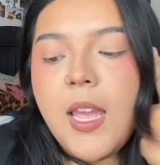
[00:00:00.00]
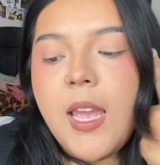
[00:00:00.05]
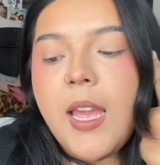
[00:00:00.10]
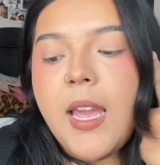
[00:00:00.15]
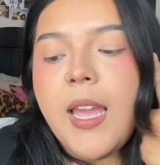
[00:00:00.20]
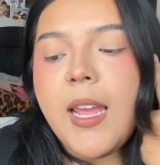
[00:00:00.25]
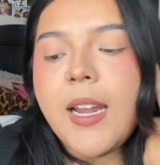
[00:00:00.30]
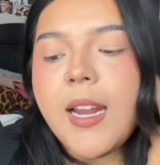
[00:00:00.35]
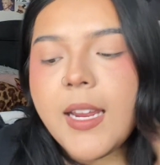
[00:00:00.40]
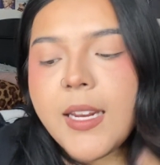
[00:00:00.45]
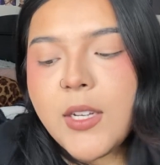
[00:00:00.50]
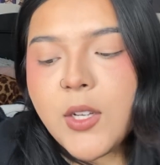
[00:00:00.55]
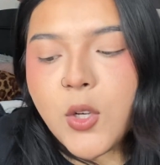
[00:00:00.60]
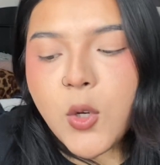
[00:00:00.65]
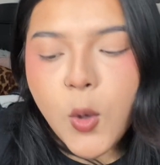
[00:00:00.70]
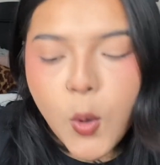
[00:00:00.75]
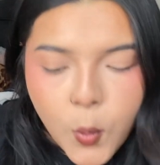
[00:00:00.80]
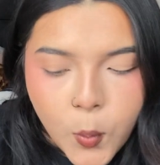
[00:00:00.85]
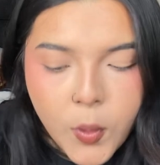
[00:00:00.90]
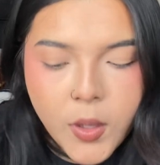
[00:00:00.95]
And I
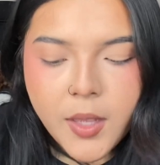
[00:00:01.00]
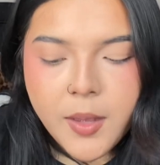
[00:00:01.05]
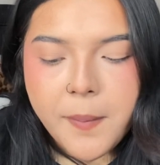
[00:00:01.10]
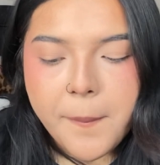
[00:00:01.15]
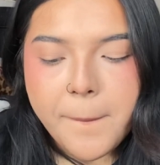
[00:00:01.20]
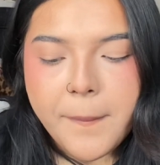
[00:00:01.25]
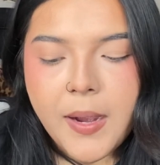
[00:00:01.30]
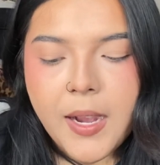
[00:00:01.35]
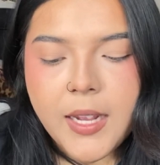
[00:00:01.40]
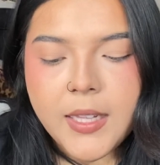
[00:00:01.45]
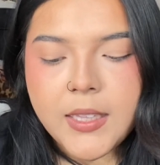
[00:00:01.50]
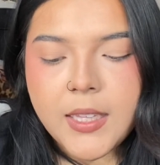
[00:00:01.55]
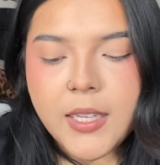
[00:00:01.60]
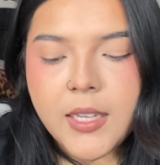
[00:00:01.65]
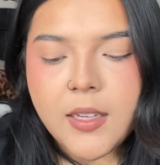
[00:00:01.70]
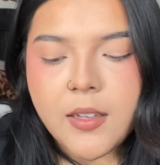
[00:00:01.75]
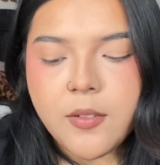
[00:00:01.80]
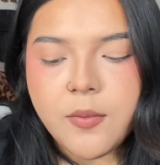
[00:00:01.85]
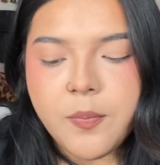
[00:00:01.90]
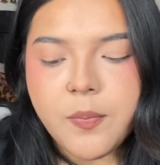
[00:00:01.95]
know him. I like,